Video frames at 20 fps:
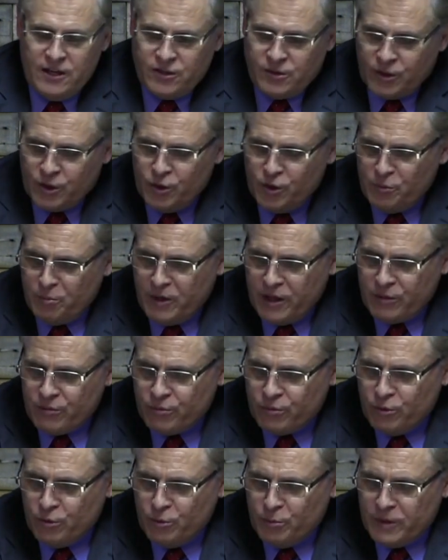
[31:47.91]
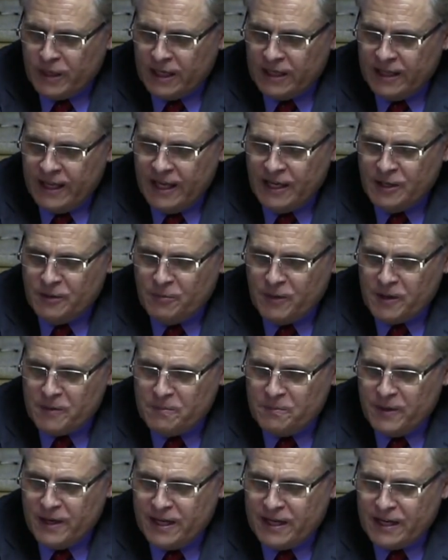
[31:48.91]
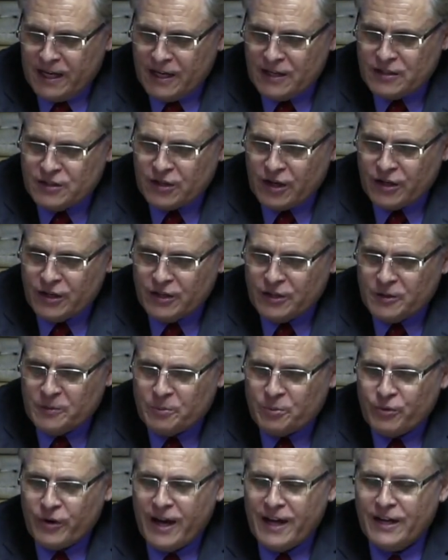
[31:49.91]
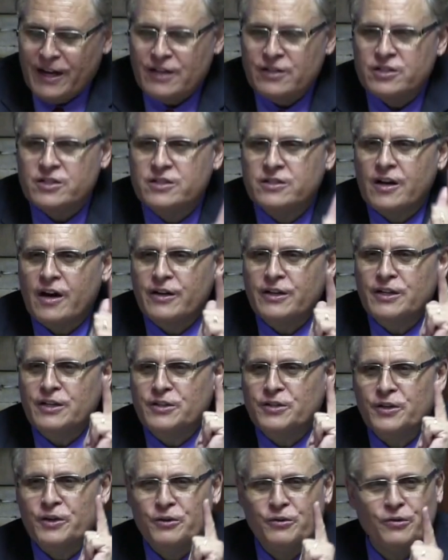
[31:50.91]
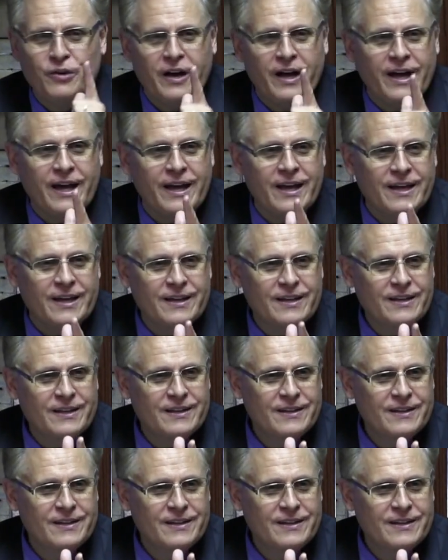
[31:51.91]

So I go in my room and I laid in my bed and I started to pray and I started to cry.